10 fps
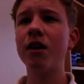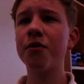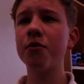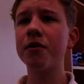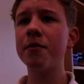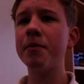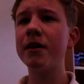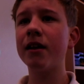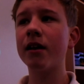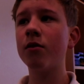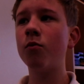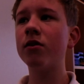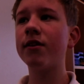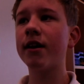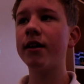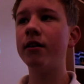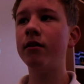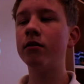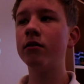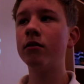I thought there'd be like one lighting,